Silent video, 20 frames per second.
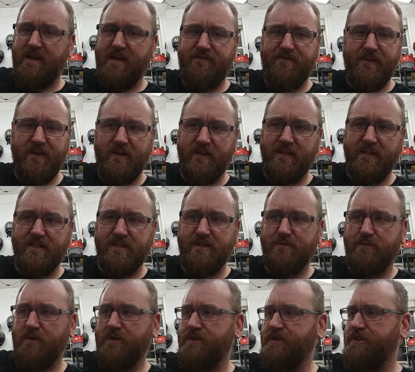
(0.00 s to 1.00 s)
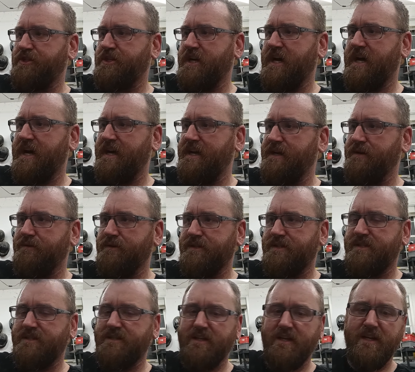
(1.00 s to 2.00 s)
I figure this is worth a shot. It
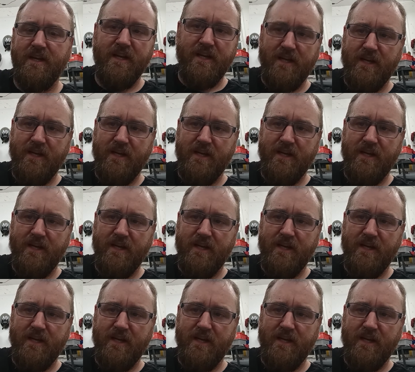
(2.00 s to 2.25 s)
was